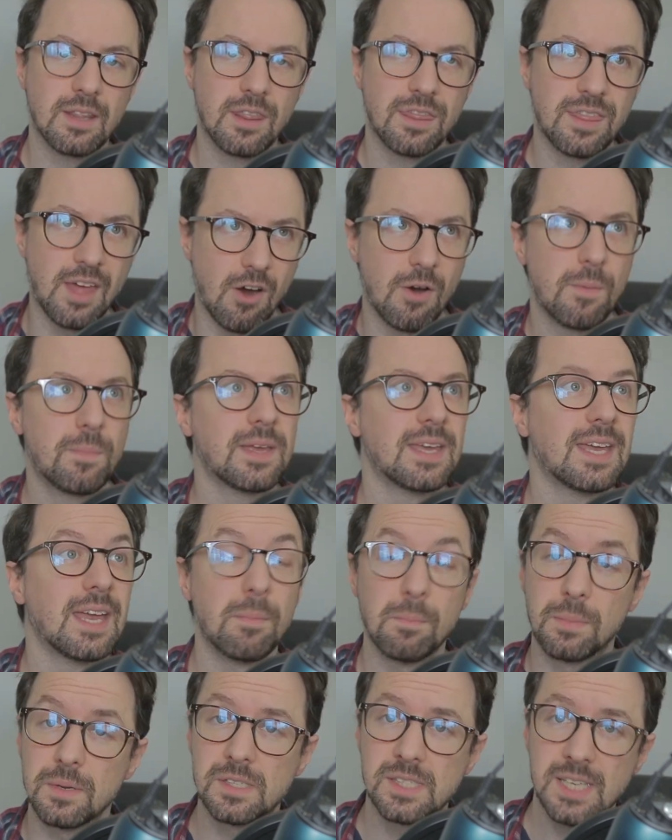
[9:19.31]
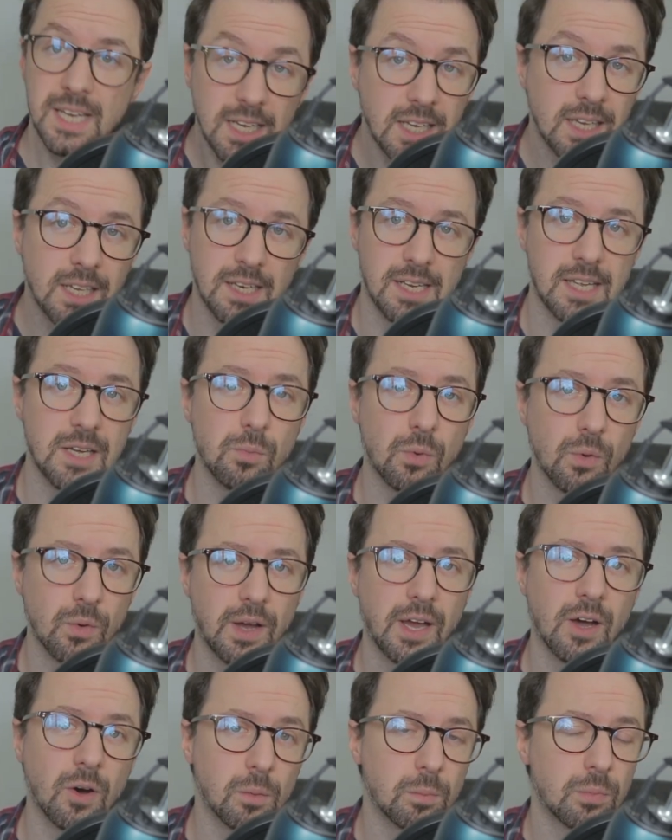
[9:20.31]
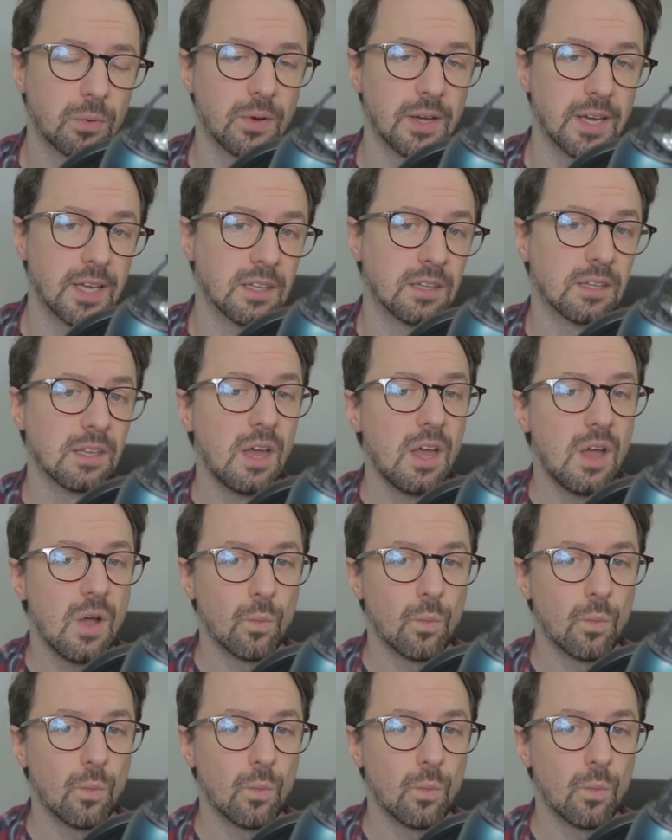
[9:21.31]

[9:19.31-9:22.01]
therapy in particular will help with